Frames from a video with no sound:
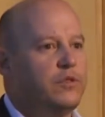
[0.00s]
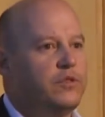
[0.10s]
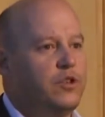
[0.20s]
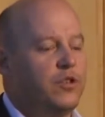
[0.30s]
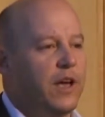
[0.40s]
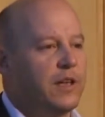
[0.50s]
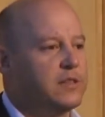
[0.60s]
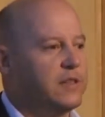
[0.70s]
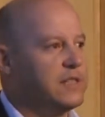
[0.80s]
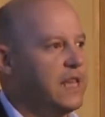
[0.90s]

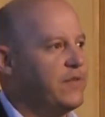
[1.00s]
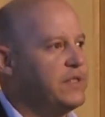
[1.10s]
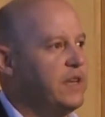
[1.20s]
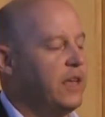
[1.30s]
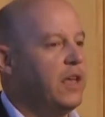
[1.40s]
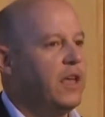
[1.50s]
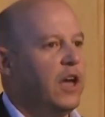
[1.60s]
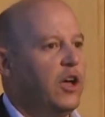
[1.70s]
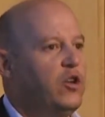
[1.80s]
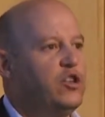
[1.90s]
2017,
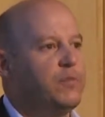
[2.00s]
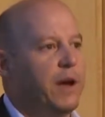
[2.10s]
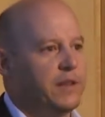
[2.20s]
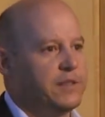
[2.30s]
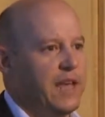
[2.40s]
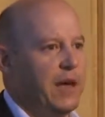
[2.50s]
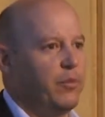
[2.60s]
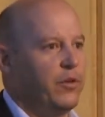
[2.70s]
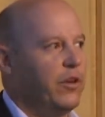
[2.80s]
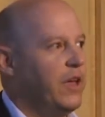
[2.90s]
a huge amount has
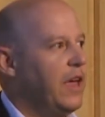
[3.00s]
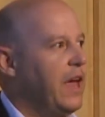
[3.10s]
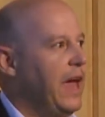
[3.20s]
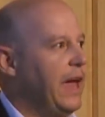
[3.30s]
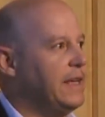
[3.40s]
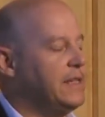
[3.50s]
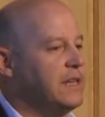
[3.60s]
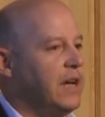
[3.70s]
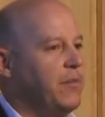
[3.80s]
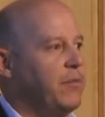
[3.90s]
happened, and
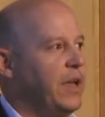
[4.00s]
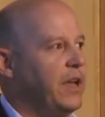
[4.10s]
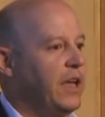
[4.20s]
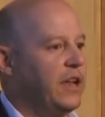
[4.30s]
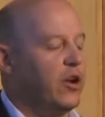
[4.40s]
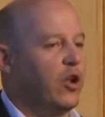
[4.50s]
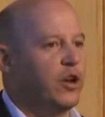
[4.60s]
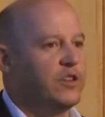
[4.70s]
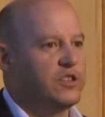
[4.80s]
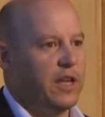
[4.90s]
a
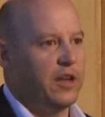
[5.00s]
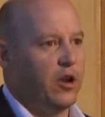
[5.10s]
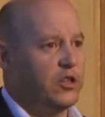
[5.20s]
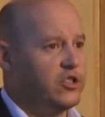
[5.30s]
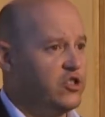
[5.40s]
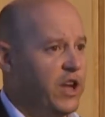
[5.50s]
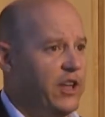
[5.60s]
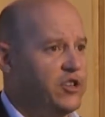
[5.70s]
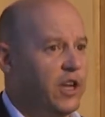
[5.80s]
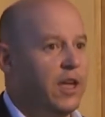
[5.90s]
lot's
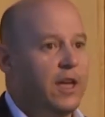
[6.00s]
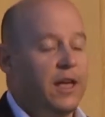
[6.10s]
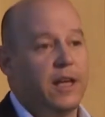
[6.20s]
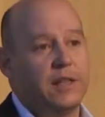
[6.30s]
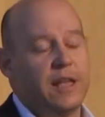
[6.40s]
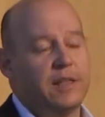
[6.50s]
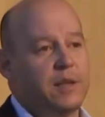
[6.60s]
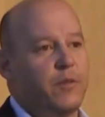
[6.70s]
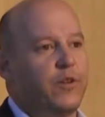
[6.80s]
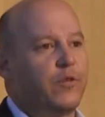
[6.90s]
changing, and
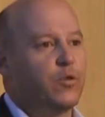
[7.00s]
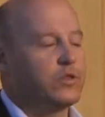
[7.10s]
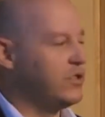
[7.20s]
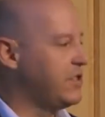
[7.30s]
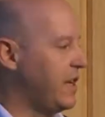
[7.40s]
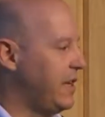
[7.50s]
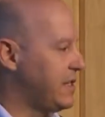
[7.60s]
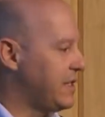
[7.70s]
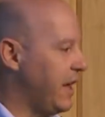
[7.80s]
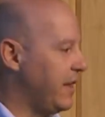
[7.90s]
some of it, of course, is
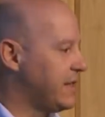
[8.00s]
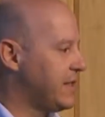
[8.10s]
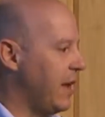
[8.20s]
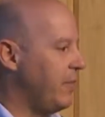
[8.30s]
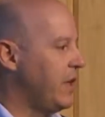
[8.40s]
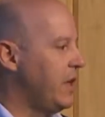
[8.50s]
staying the same.